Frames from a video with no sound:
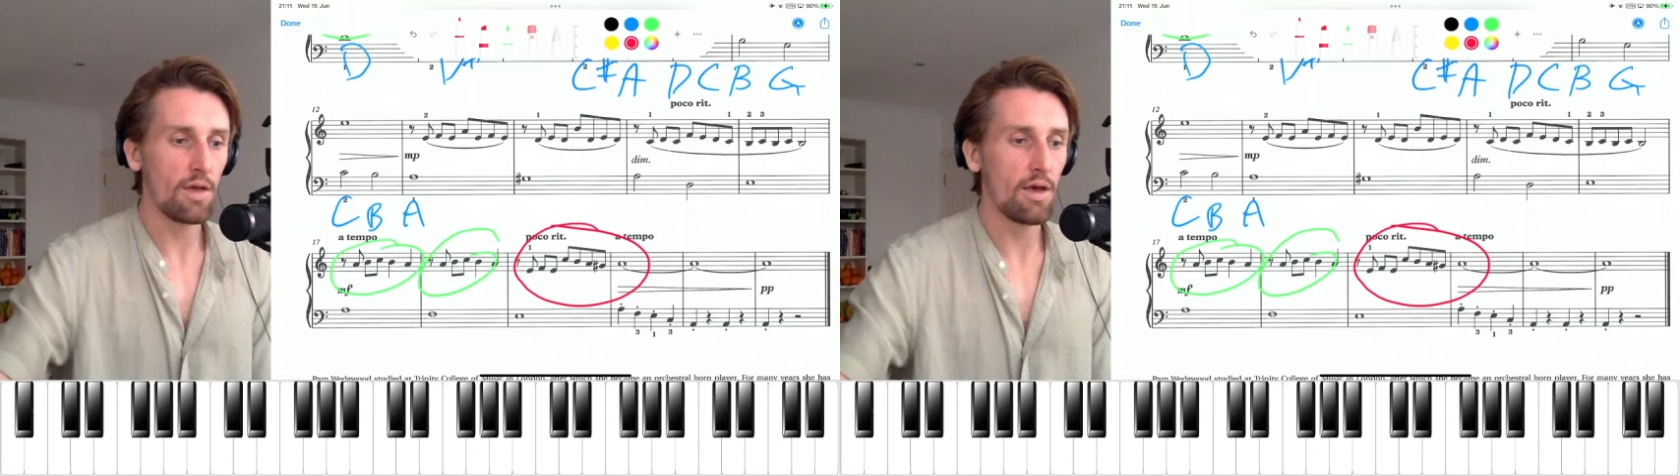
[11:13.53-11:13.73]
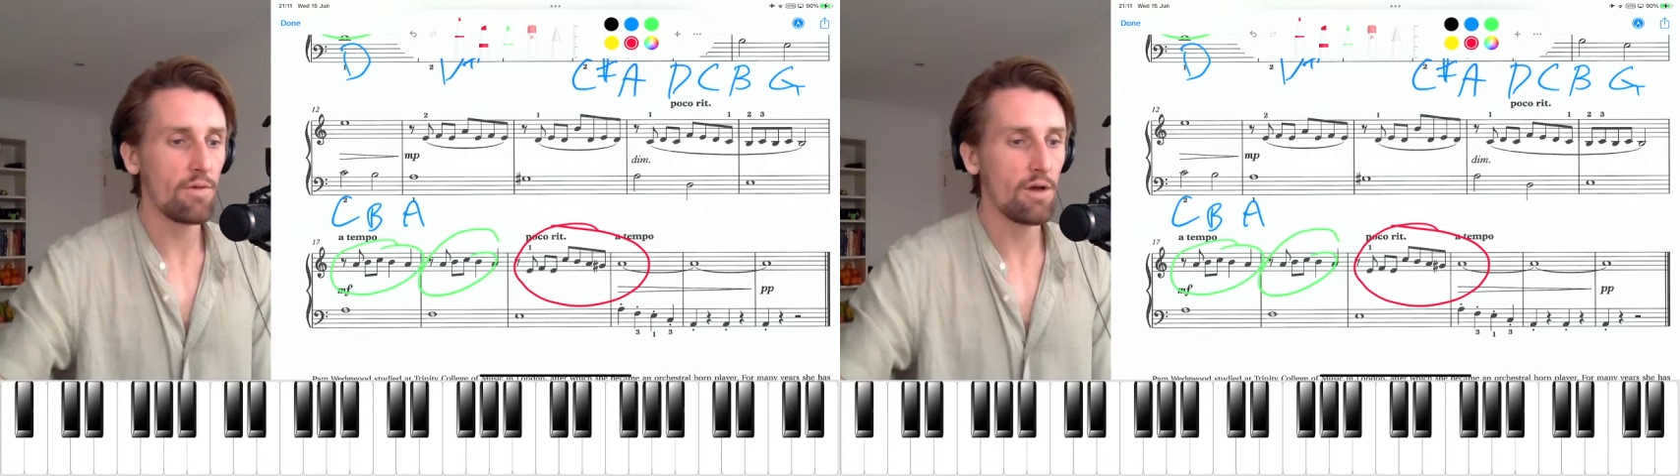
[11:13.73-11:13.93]

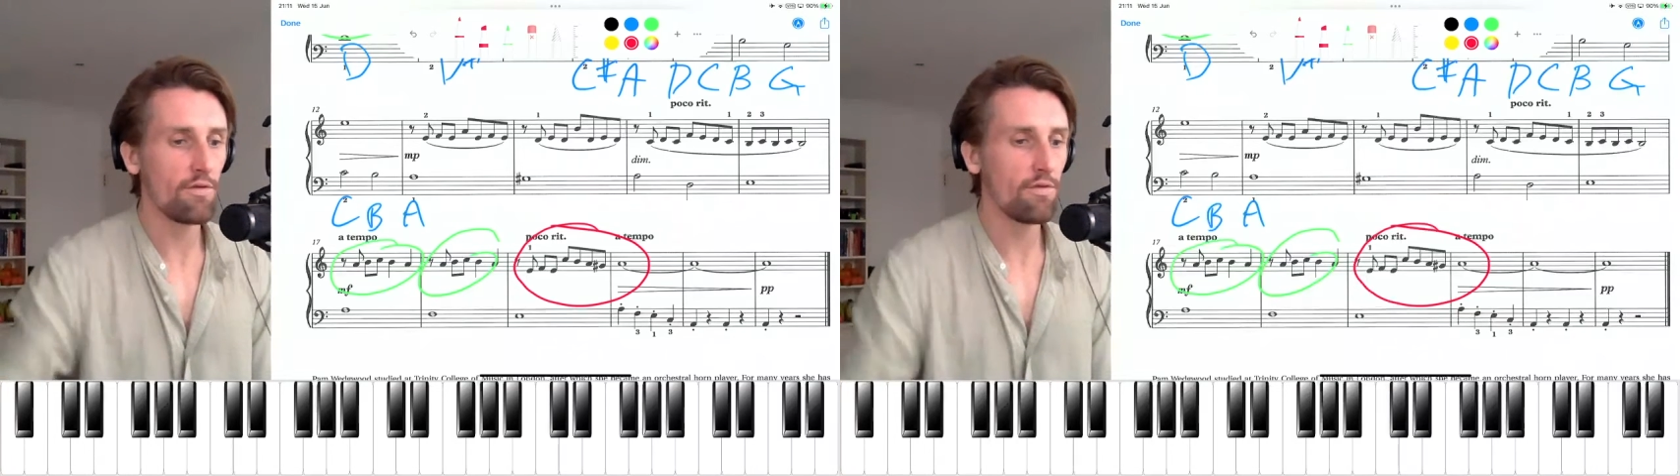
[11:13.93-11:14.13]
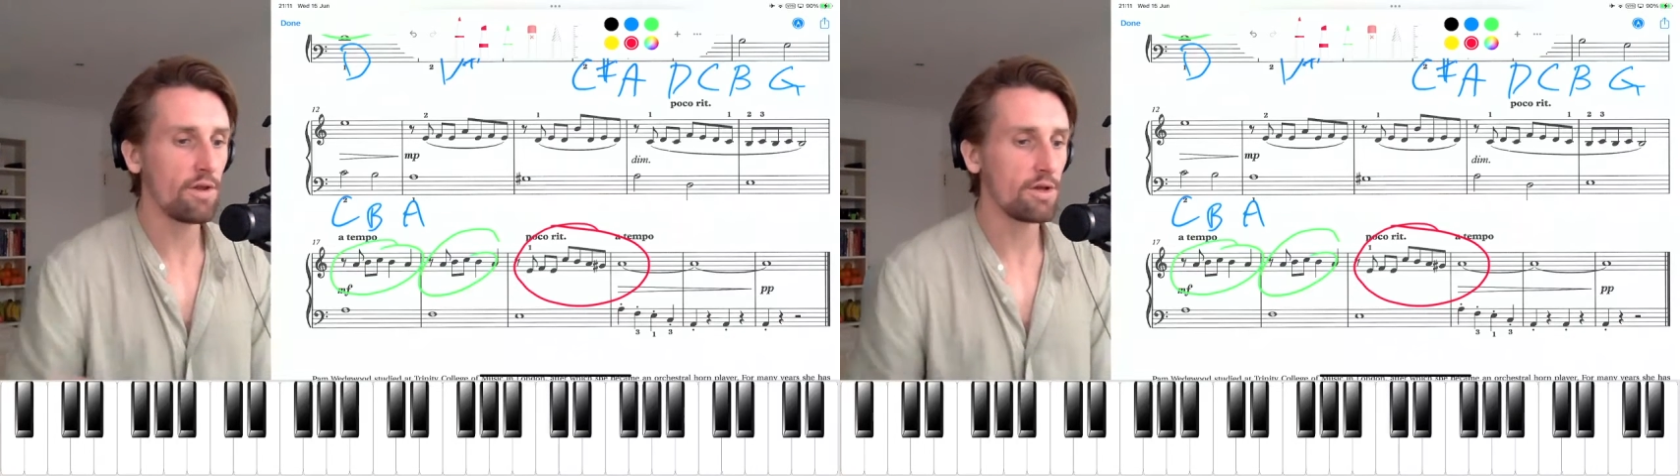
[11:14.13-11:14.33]
And we have a
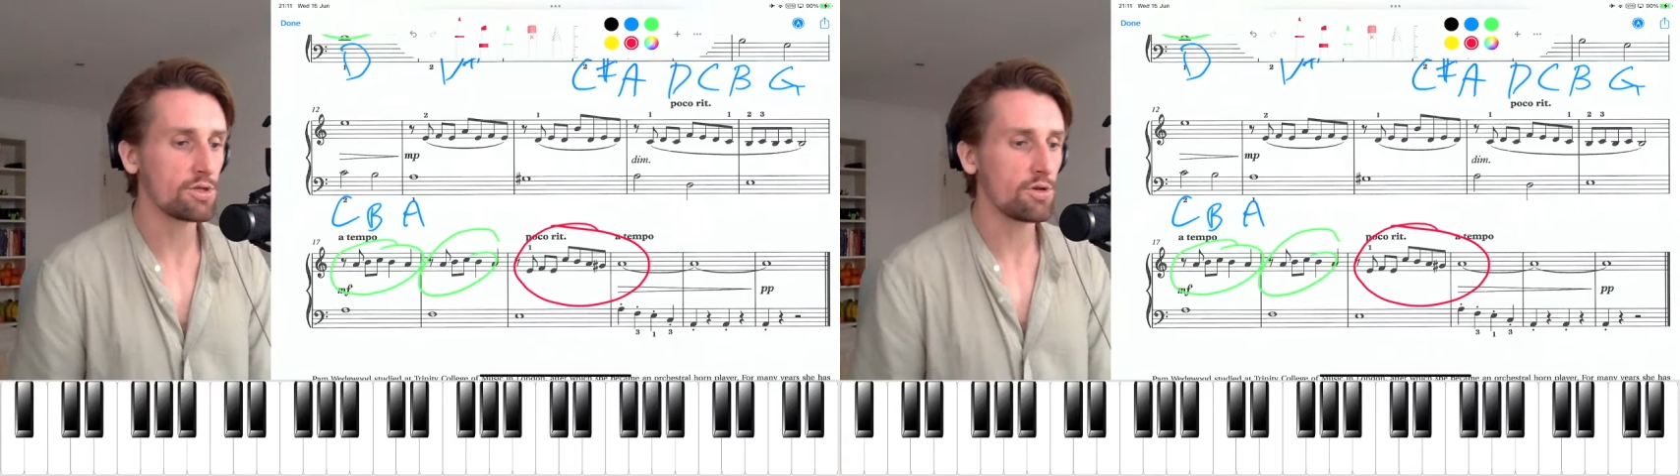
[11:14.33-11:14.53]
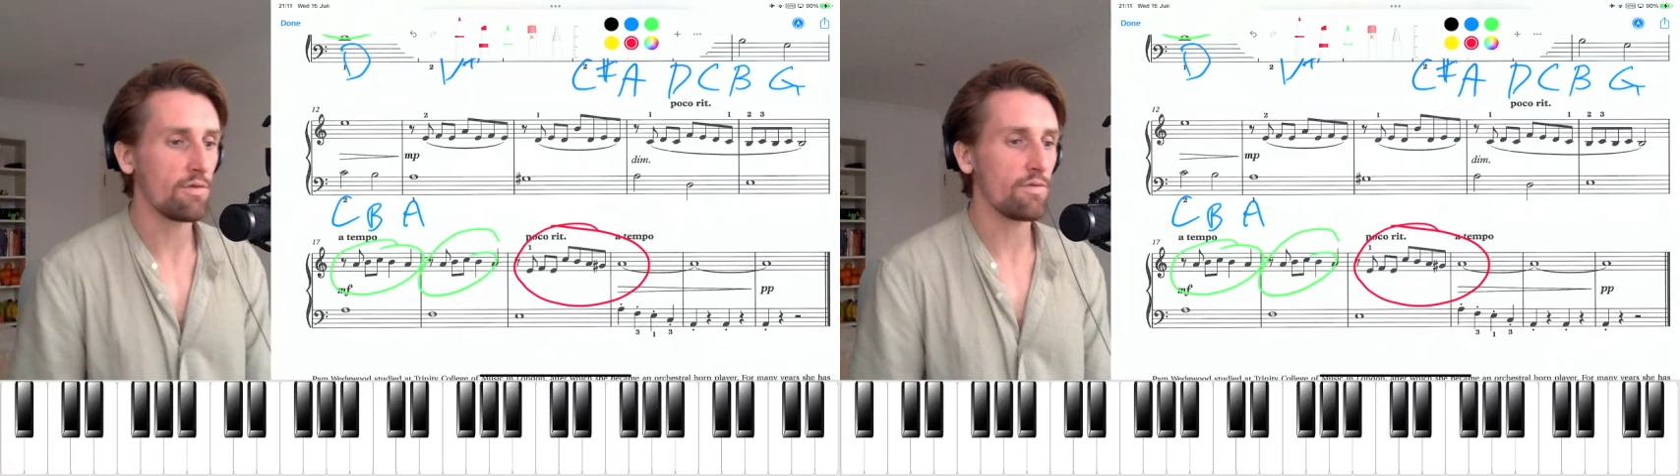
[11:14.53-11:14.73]
finish
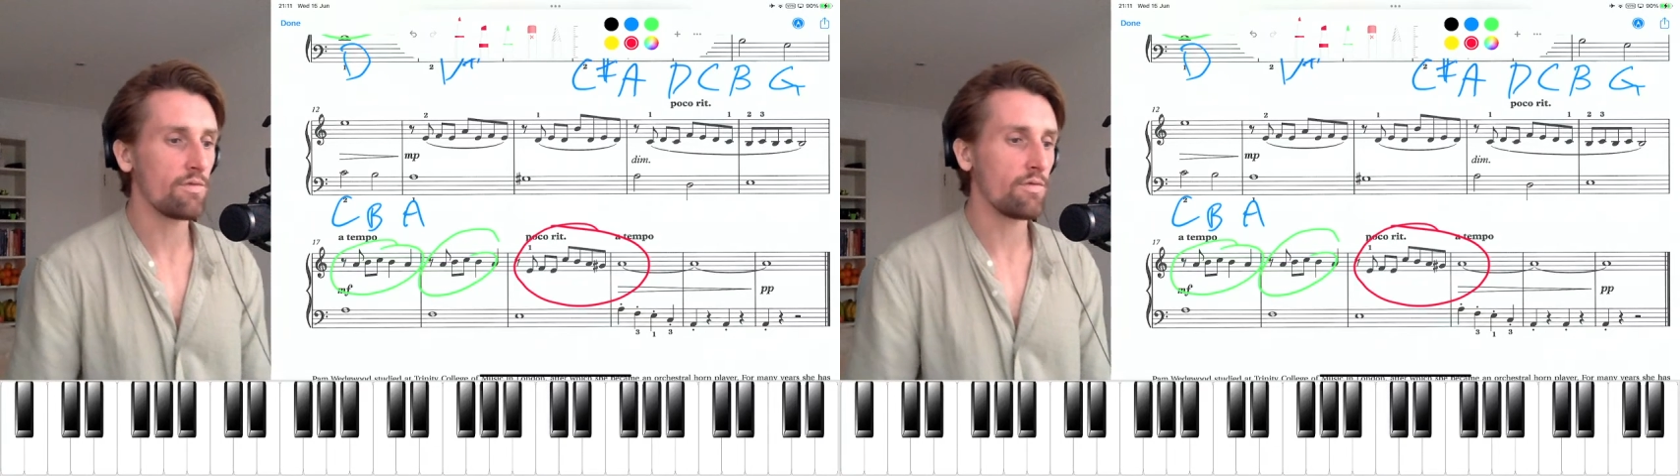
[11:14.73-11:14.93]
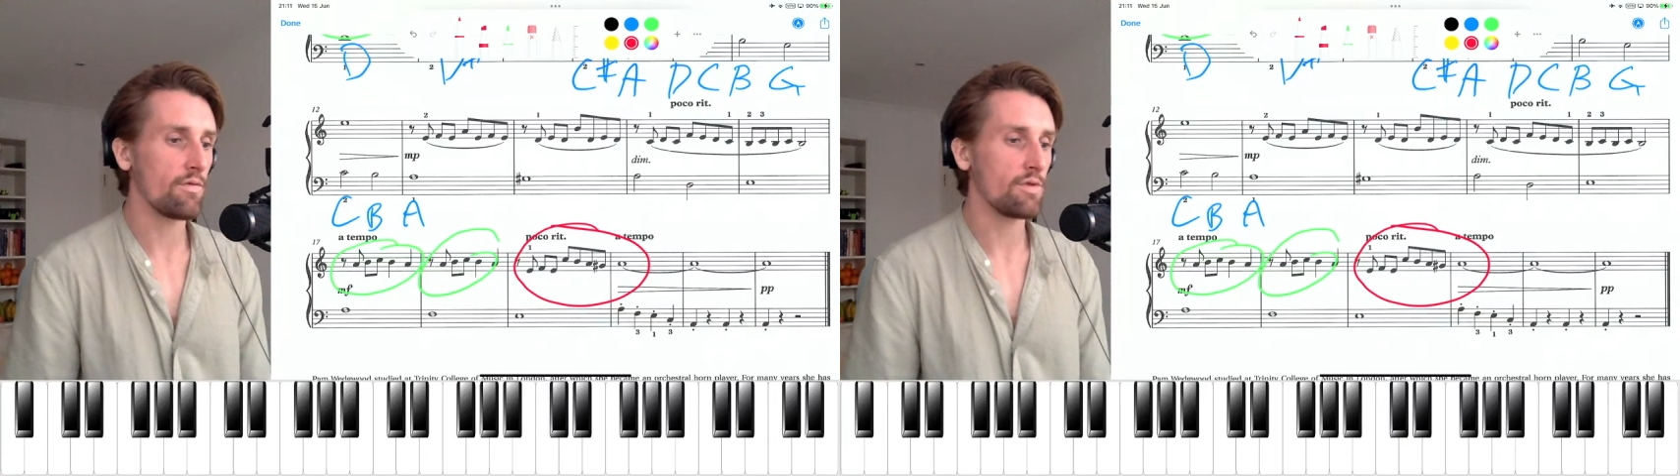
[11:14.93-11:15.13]
of
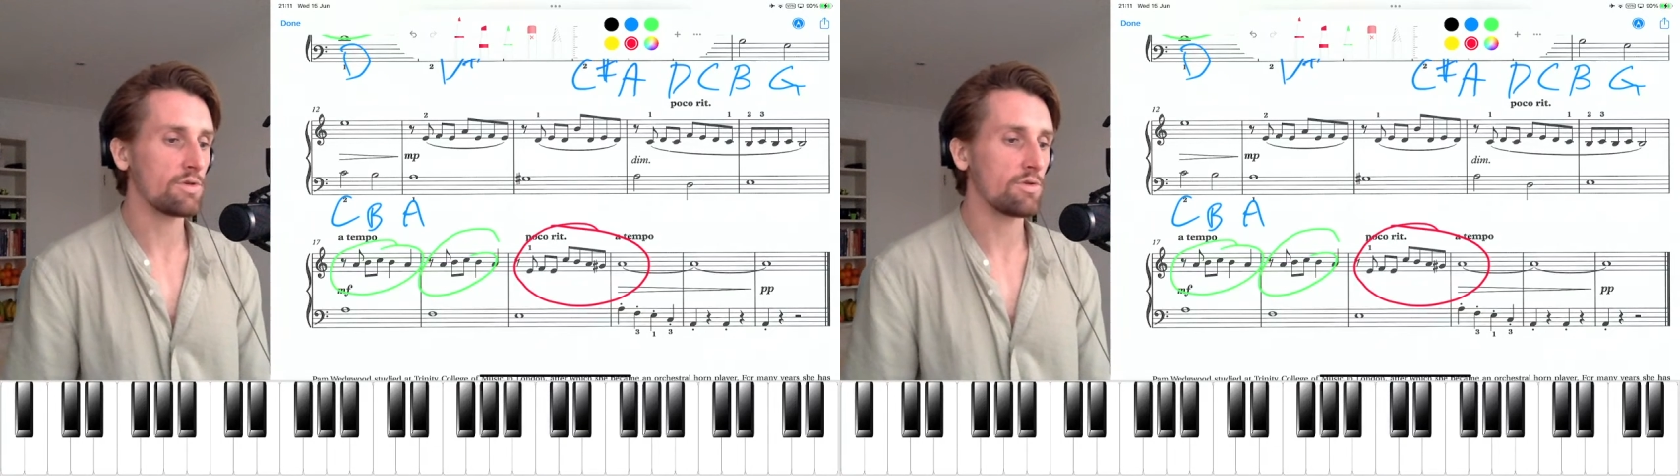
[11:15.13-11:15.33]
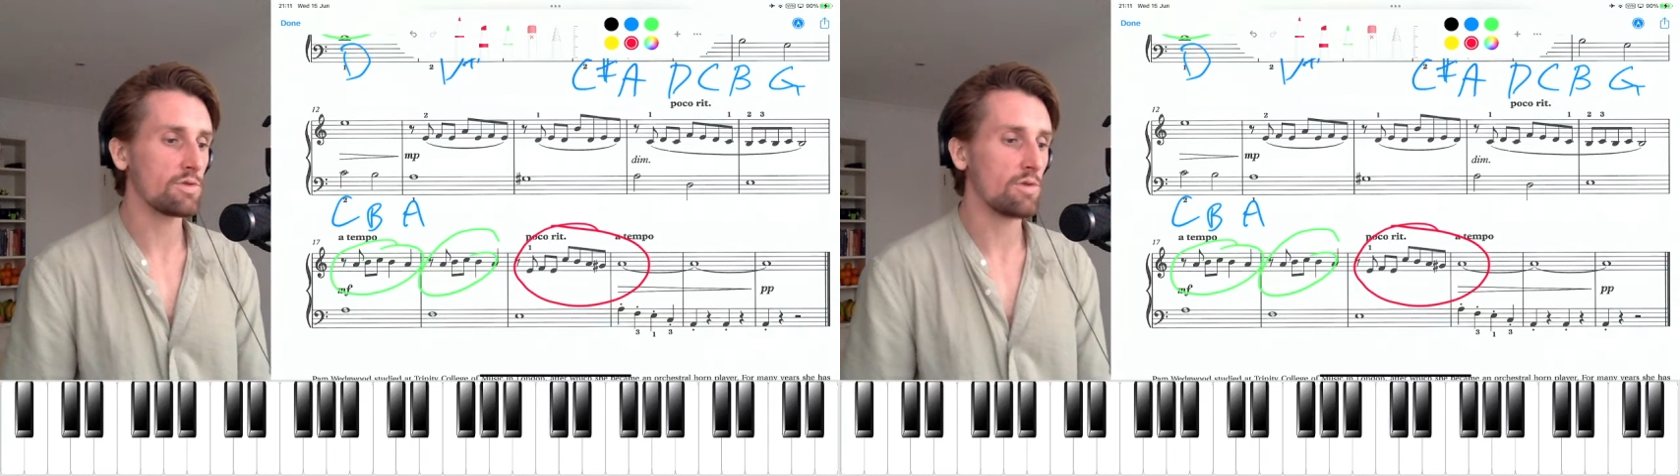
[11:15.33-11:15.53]
the
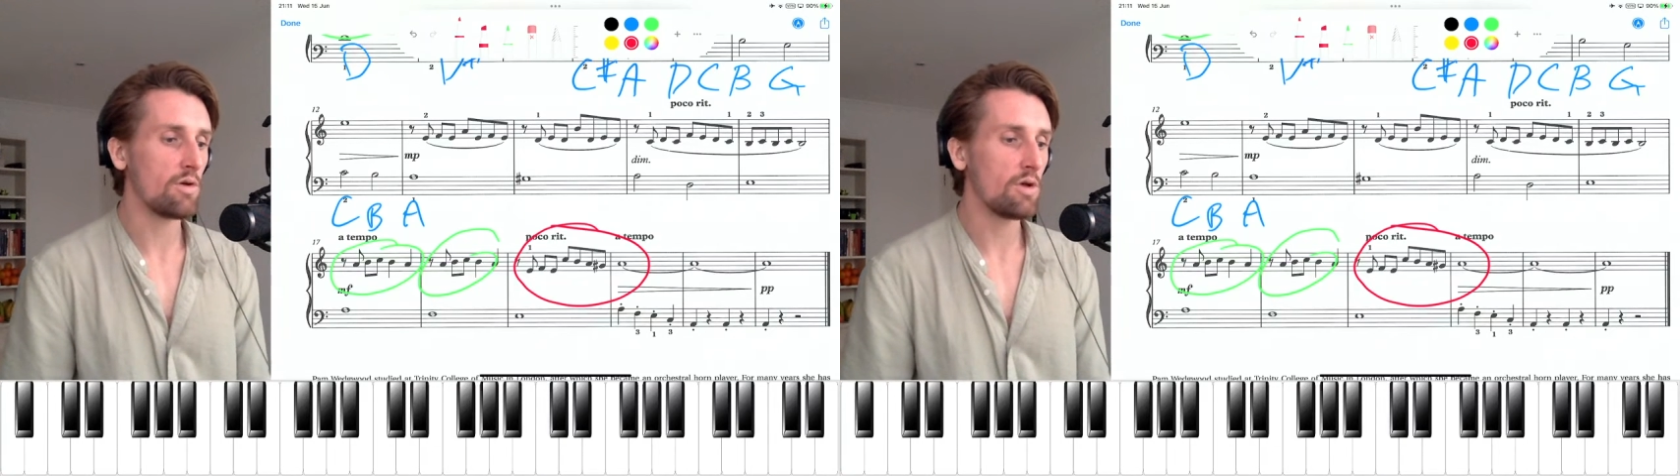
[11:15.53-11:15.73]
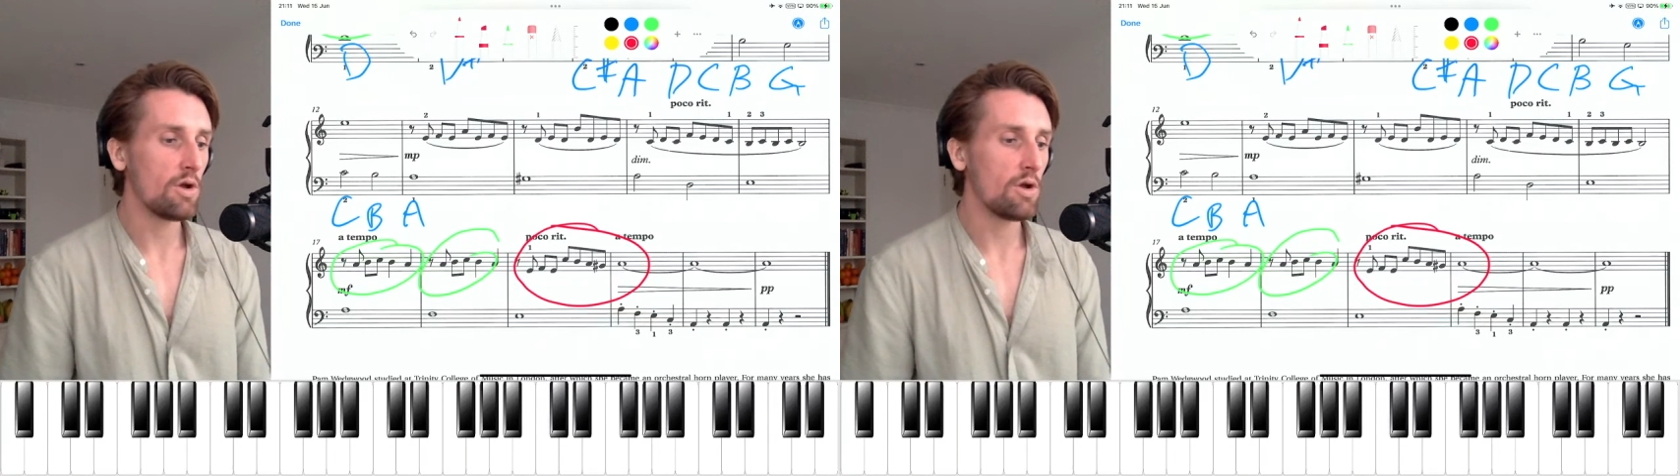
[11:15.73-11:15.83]
song as well.